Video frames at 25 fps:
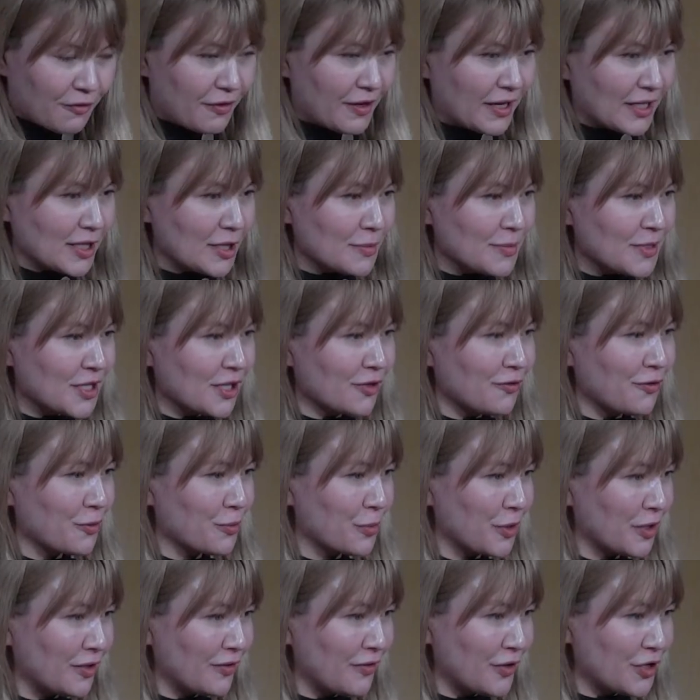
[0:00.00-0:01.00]
find themselves a
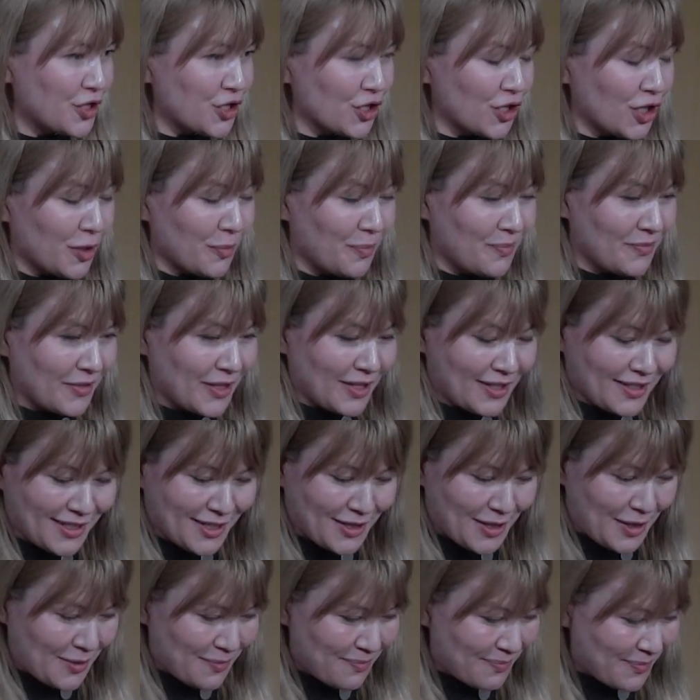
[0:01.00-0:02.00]
relevant job,
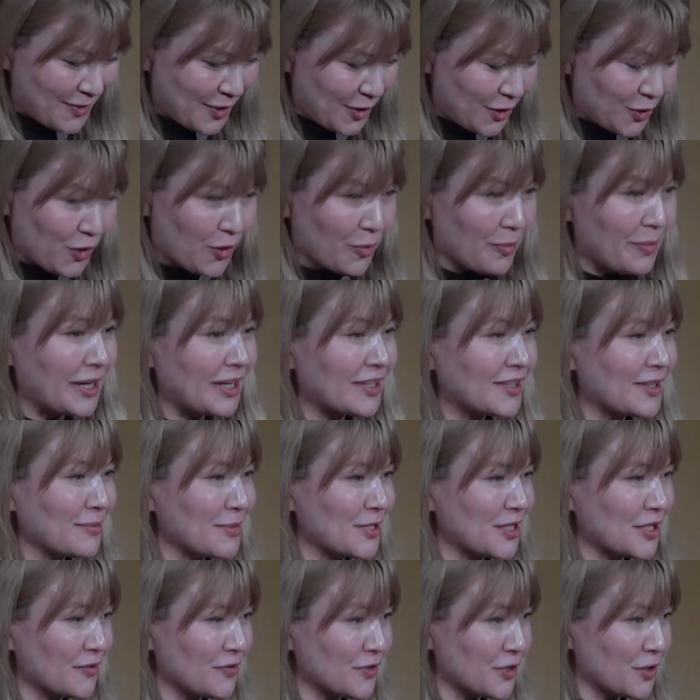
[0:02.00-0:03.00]
make
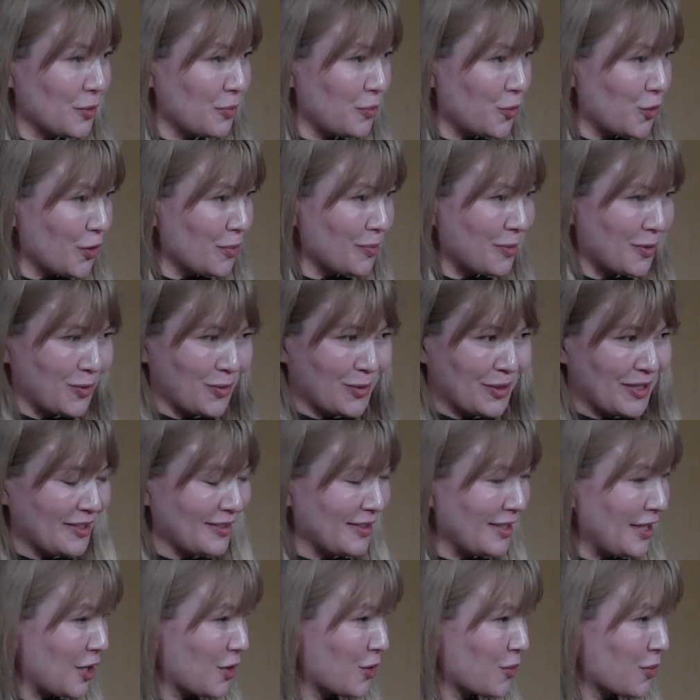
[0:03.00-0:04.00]
themselves an appointment
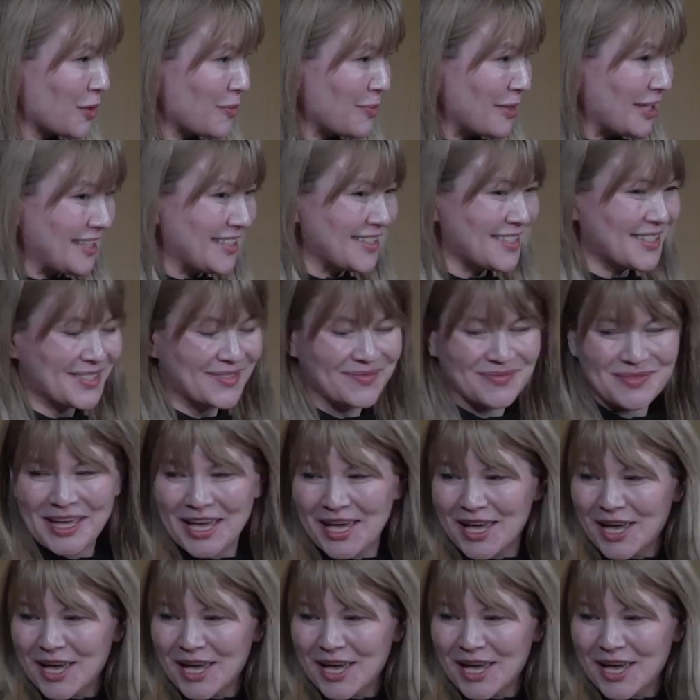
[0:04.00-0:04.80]
within like 3 minutes.